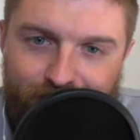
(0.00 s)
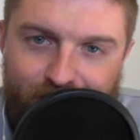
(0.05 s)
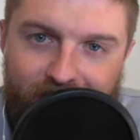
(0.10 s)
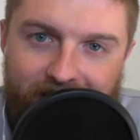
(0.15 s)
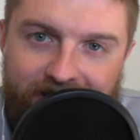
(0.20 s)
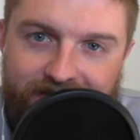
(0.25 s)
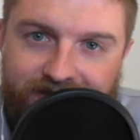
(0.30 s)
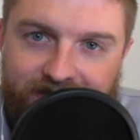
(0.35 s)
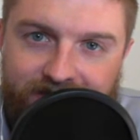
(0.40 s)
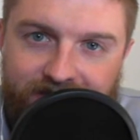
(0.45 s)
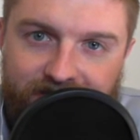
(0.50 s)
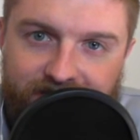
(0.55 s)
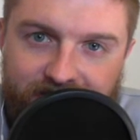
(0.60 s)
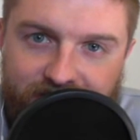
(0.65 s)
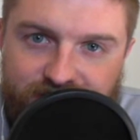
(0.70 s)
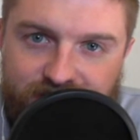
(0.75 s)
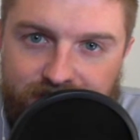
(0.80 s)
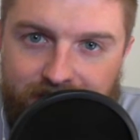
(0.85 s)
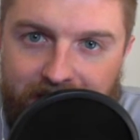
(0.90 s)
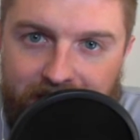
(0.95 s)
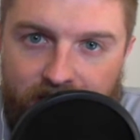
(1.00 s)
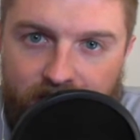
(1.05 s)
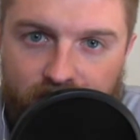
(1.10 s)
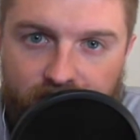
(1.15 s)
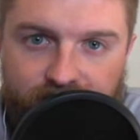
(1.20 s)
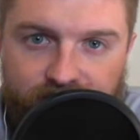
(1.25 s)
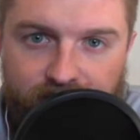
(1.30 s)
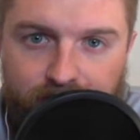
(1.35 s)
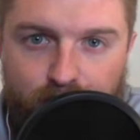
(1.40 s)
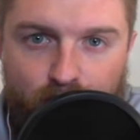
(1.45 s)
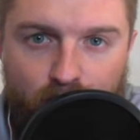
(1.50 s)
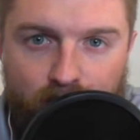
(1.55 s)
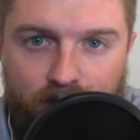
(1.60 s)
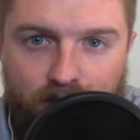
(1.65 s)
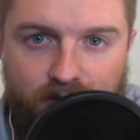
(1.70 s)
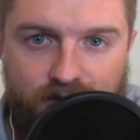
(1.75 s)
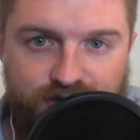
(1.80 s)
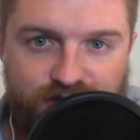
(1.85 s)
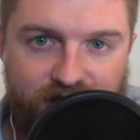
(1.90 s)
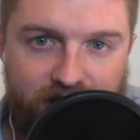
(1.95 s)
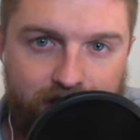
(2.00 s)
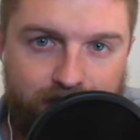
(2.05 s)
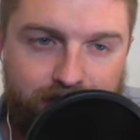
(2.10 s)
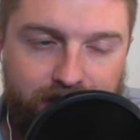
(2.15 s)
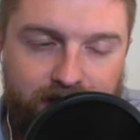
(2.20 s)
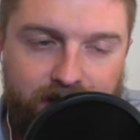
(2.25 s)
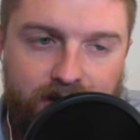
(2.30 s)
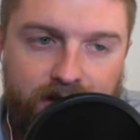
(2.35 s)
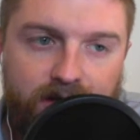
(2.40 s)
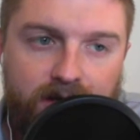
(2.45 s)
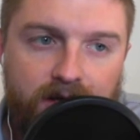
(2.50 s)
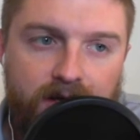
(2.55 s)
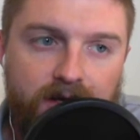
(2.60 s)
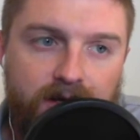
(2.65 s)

classic decision maker, supporter, or champion,